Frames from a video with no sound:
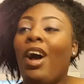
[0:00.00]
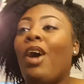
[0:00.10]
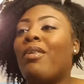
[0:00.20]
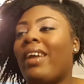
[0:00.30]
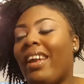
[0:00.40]

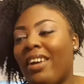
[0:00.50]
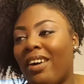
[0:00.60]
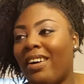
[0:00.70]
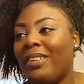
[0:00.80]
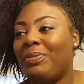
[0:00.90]
Okay,
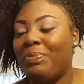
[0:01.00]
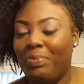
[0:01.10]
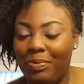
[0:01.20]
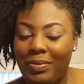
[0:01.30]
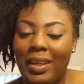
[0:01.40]
y'all.
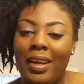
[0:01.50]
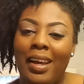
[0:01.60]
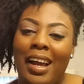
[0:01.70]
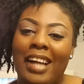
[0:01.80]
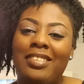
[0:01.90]

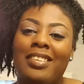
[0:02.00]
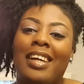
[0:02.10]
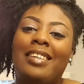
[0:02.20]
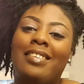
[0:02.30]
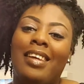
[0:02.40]
I just
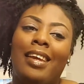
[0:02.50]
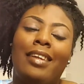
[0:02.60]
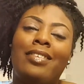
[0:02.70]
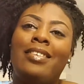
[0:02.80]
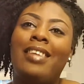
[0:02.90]
gotta say,
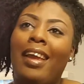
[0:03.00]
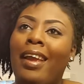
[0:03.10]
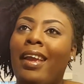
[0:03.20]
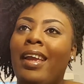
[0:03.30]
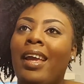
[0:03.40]

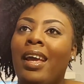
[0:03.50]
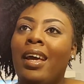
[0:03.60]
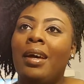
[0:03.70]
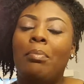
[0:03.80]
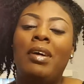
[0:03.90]
today
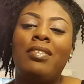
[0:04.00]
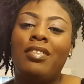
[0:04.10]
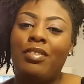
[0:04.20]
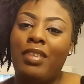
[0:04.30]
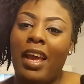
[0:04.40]
my
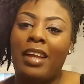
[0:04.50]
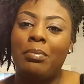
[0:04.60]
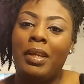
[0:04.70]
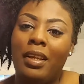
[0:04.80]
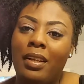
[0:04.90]
sister tagged
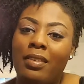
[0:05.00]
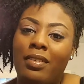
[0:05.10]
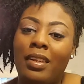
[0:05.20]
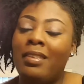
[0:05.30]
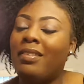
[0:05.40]
me
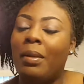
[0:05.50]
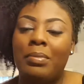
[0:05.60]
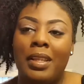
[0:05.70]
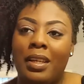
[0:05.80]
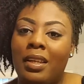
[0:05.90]
in
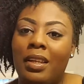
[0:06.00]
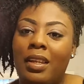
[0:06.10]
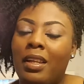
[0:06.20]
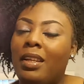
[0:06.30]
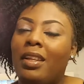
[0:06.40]
something.
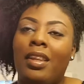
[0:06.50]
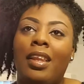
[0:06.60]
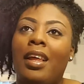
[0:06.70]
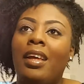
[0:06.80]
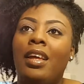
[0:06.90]

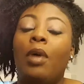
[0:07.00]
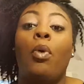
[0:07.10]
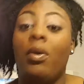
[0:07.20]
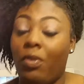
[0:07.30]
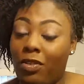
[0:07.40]

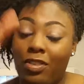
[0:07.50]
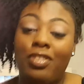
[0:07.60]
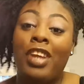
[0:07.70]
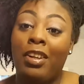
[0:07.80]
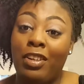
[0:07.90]
Well,
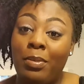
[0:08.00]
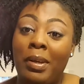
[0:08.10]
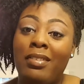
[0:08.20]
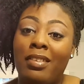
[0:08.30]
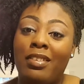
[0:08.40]
shout out to
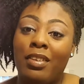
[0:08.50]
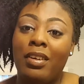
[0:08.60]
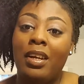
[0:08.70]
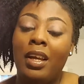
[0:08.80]
my sister,